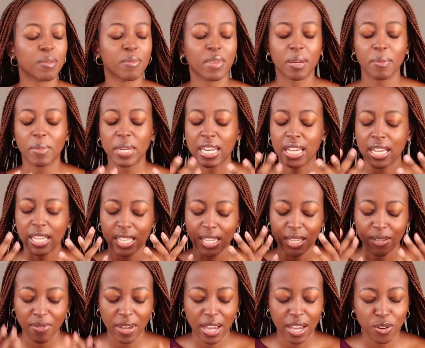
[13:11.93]
I'm like,
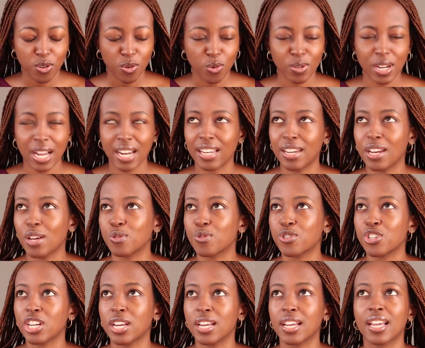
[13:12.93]
if I had known, cutting out
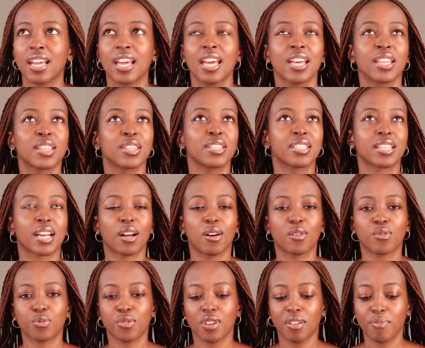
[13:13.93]
check, this
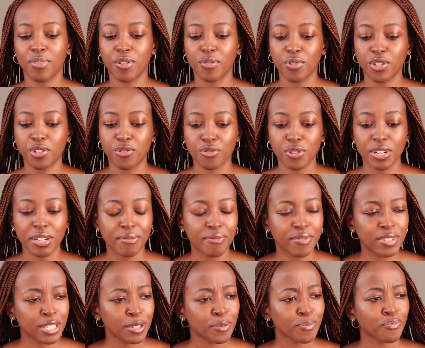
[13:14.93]
account would have been
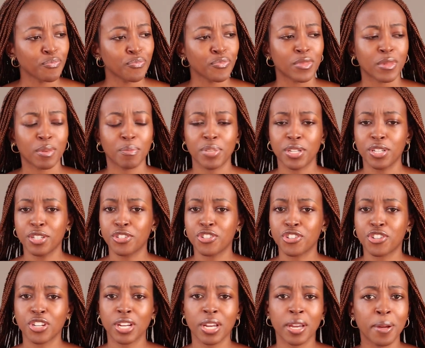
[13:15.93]
retrieved,
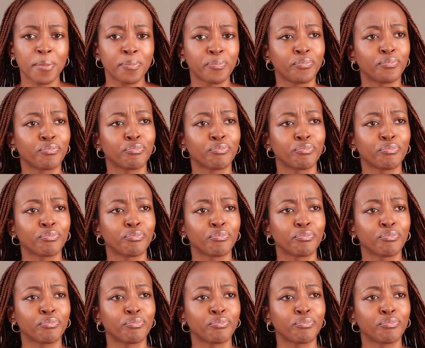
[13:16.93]
bitch.